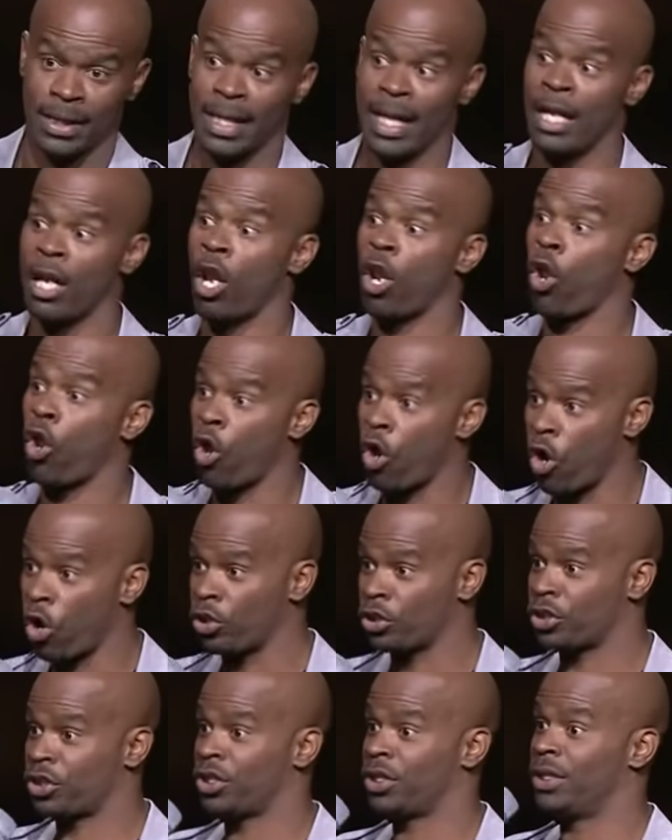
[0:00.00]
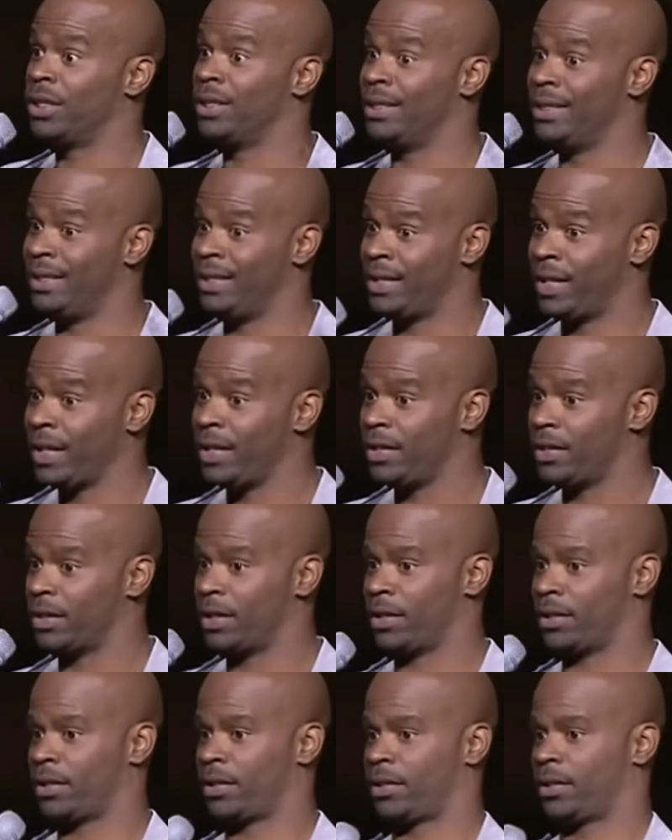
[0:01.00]
they lost
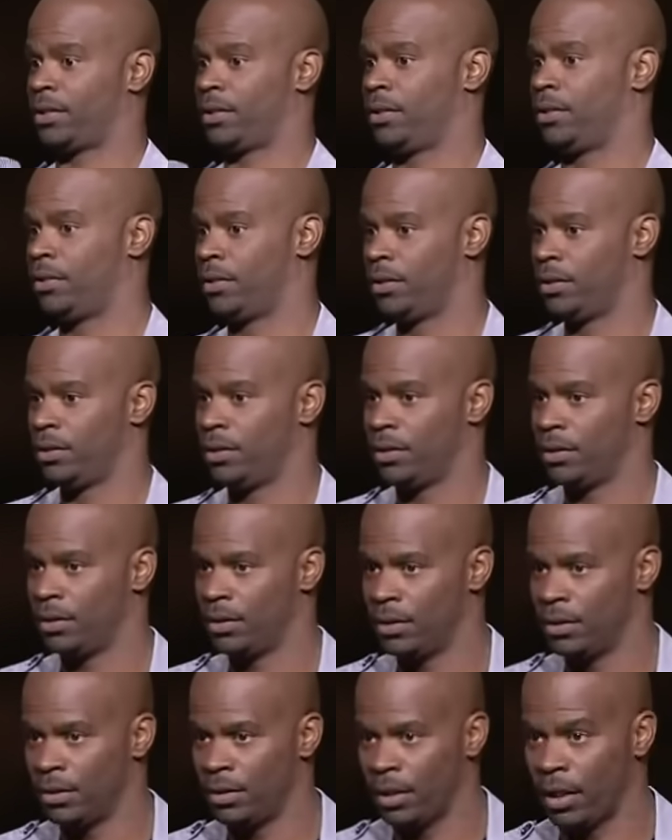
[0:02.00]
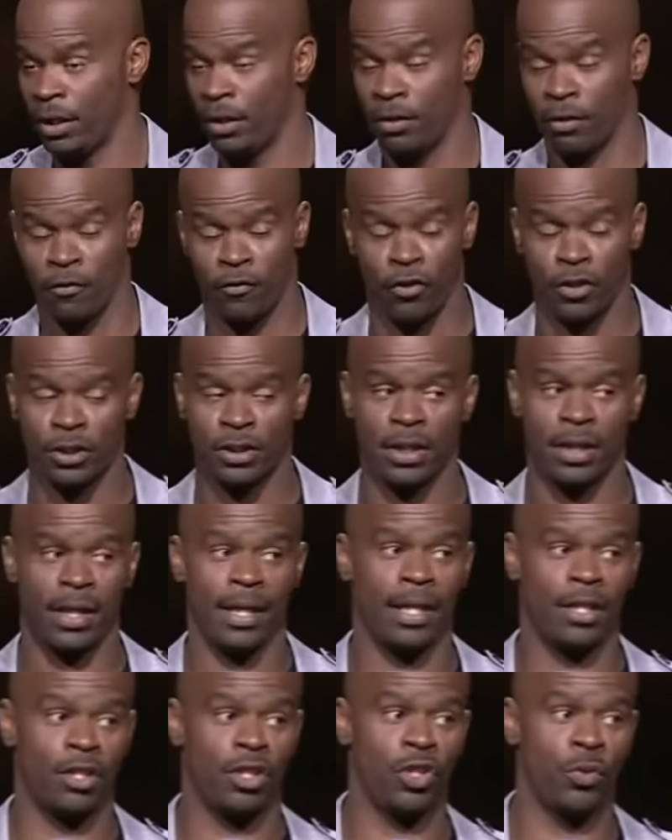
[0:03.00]
Jesus. And you know the first thing they
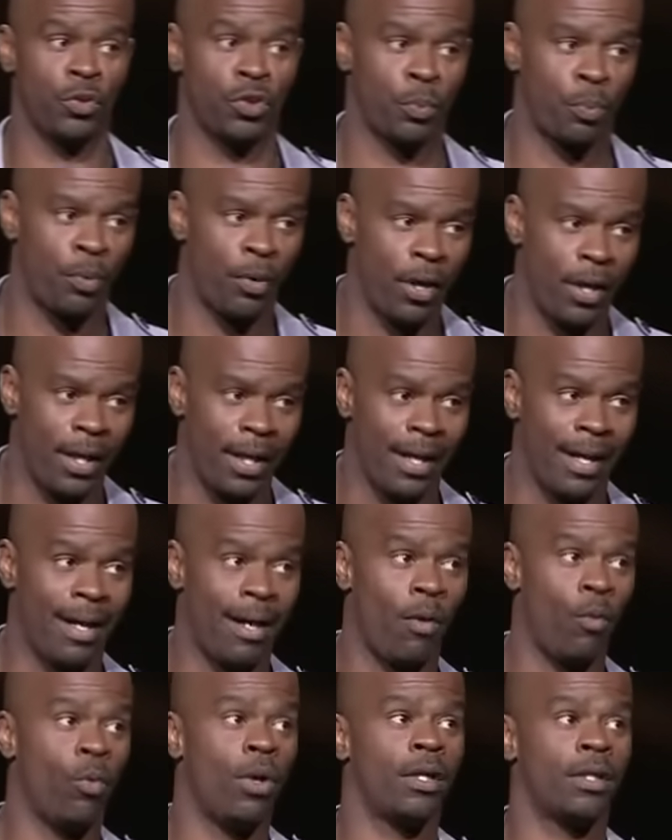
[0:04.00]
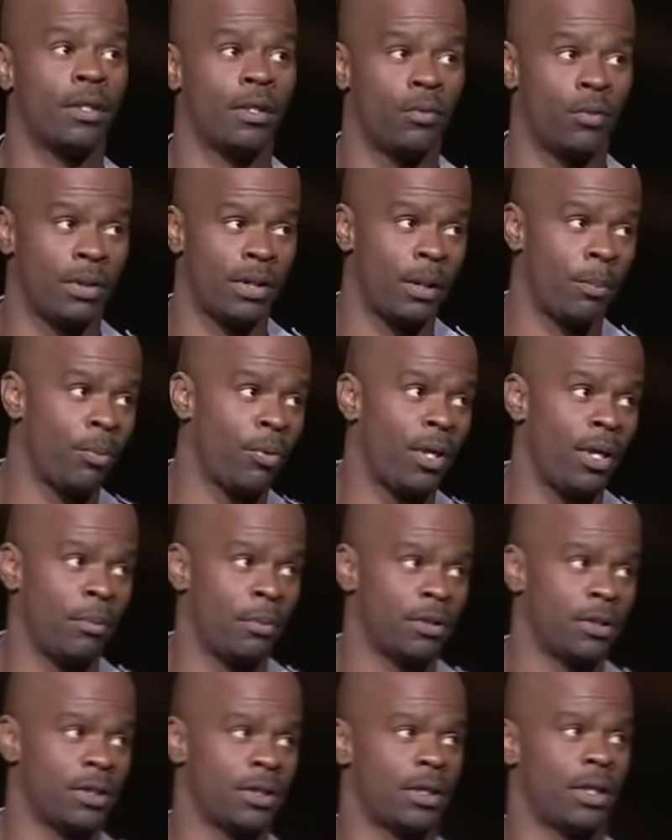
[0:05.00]
had to do was pray. I wonder what that prayer
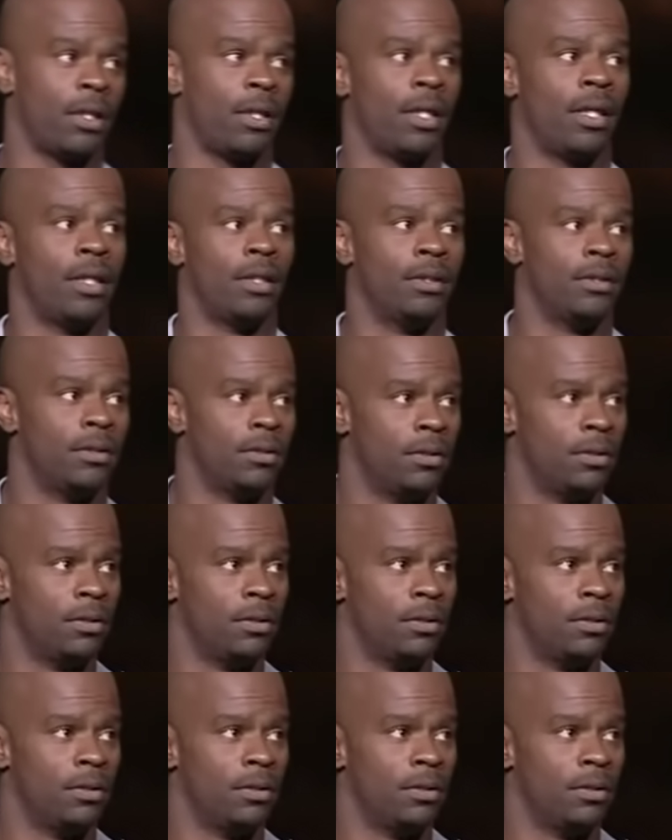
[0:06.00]
must have sounded like.